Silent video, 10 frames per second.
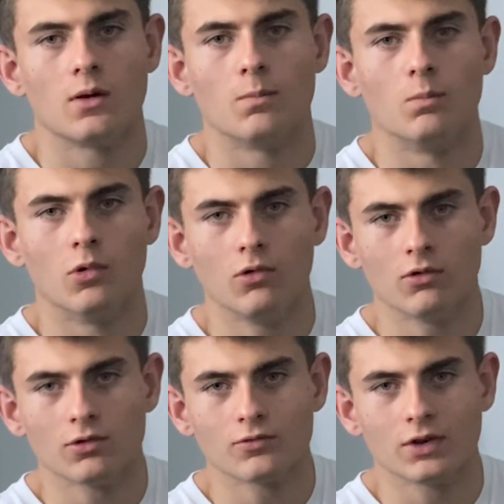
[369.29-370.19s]

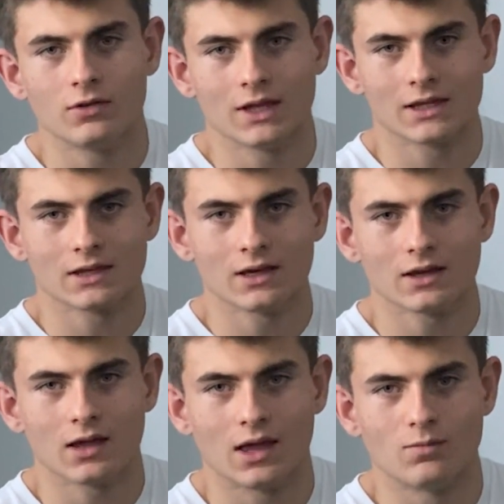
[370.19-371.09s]
more
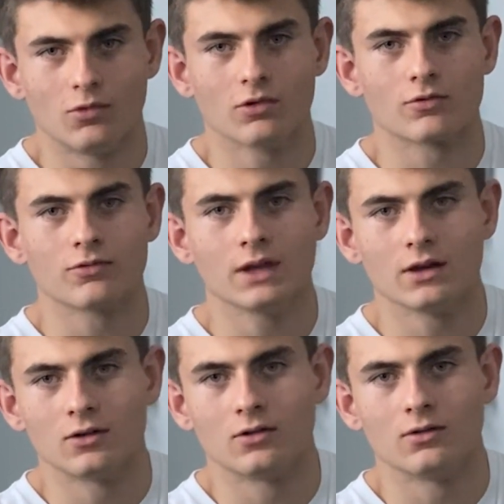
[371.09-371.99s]
realistic and more
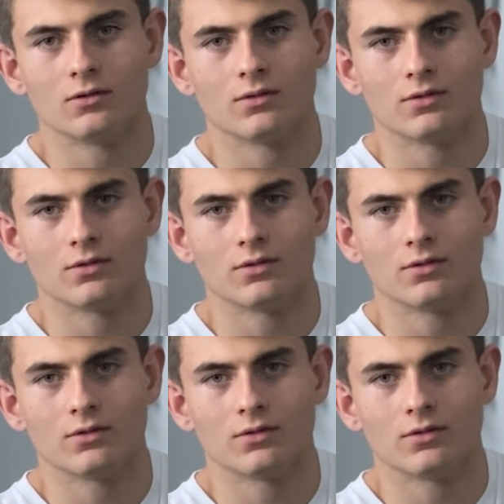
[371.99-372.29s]
real